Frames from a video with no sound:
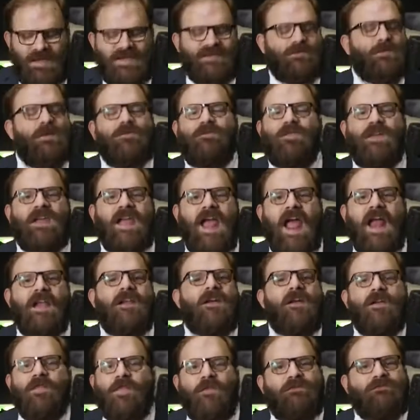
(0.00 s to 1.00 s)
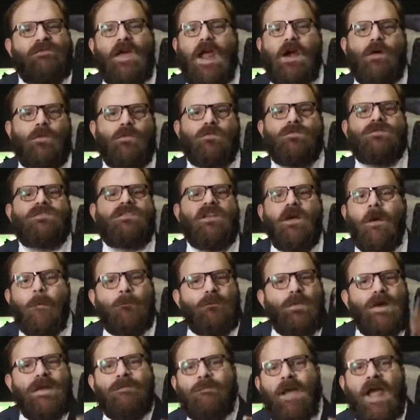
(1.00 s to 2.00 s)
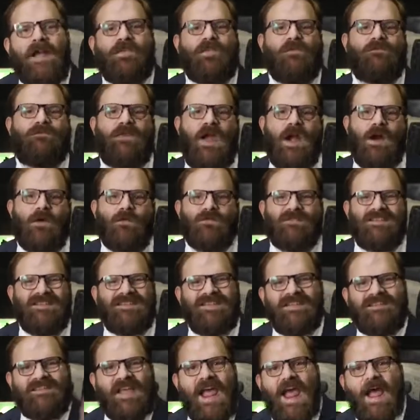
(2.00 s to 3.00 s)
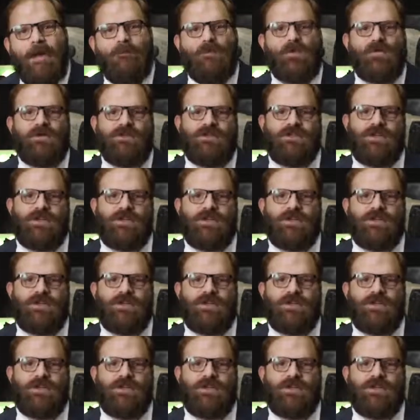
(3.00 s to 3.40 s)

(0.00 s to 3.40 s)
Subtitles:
Lest we forget the ferals. Bring back the ferals. It's a damn good